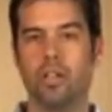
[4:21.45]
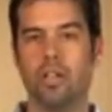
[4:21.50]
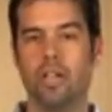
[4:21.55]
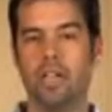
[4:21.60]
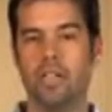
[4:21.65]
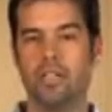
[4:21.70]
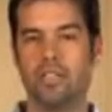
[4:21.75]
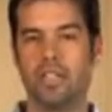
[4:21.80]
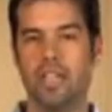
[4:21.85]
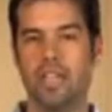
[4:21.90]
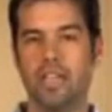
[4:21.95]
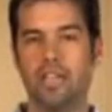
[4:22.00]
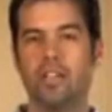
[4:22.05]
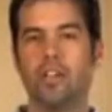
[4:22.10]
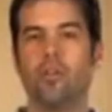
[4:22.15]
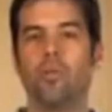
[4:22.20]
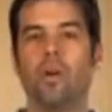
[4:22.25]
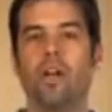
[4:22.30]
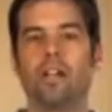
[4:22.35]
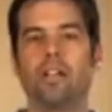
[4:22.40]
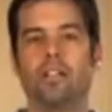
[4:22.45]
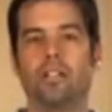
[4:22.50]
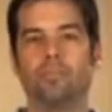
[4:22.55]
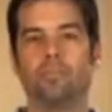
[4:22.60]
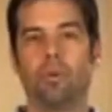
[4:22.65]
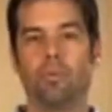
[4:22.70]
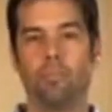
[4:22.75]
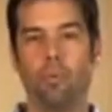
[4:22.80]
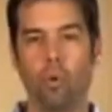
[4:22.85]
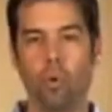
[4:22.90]
is indirectly
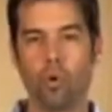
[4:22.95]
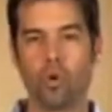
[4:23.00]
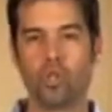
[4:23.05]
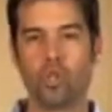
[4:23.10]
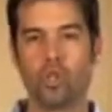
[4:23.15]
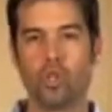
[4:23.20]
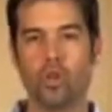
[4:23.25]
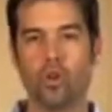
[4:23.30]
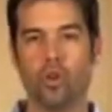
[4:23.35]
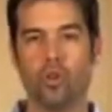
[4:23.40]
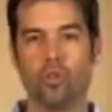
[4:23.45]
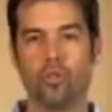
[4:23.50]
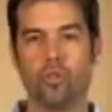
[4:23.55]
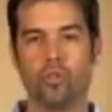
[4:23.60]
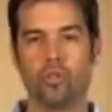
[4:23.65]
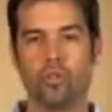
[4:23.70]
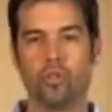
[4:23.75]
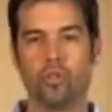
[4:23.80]
proportional